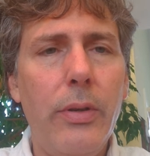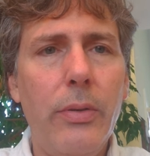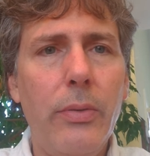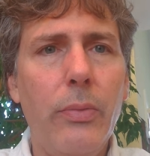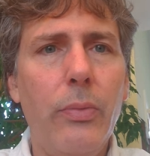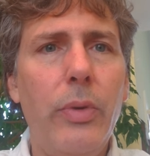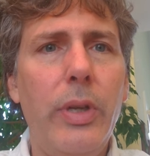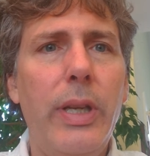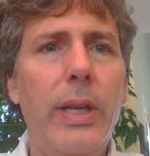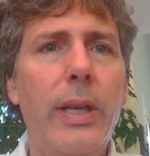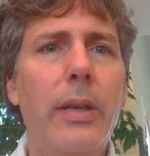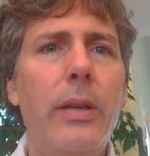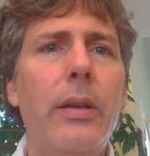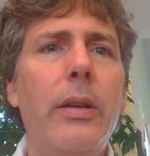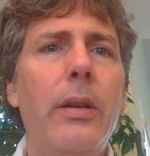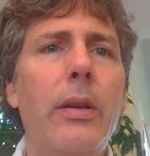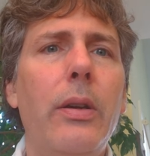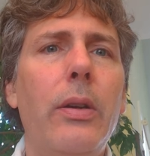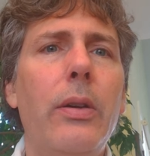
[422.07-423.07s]
read
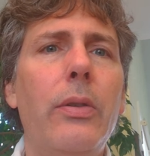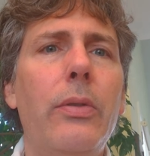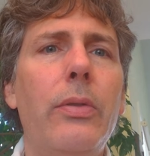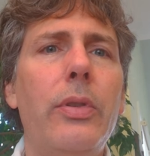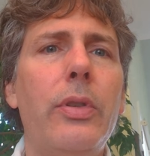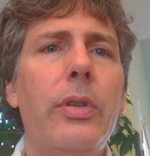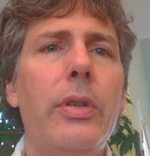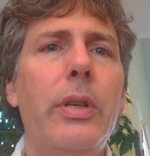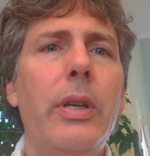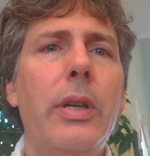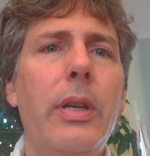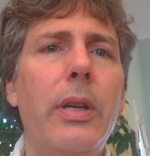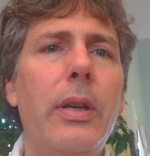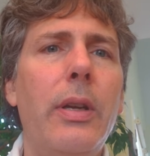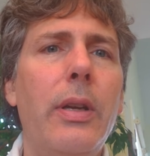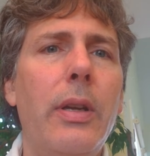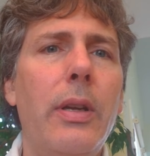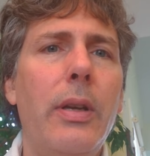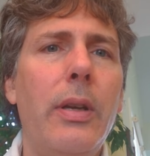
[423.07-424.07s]
host.
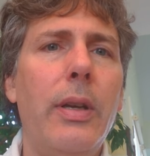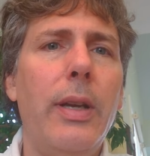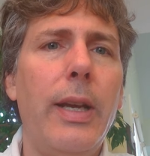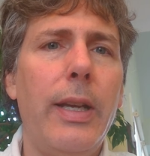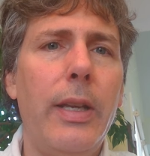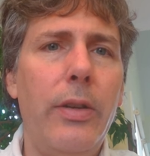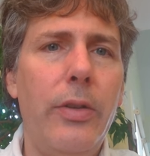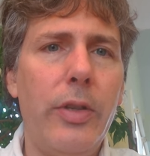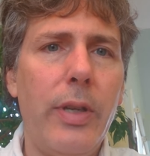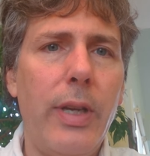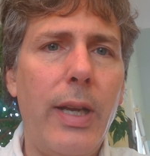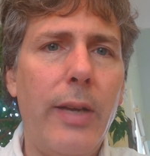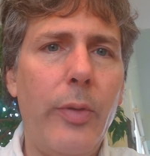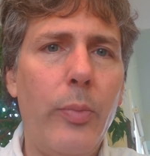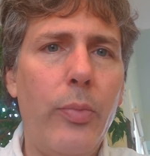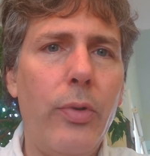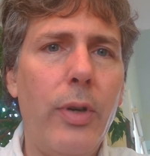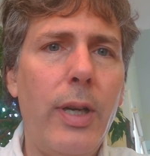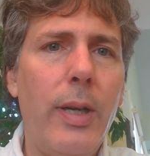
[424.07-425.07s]
I can have a
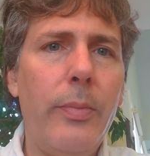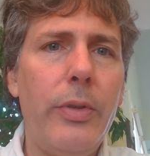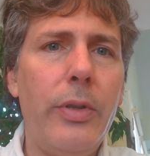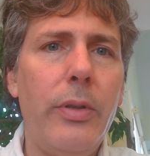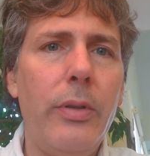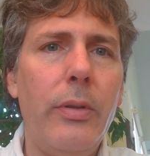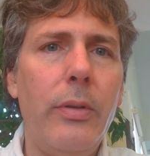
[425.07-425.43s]
prompt.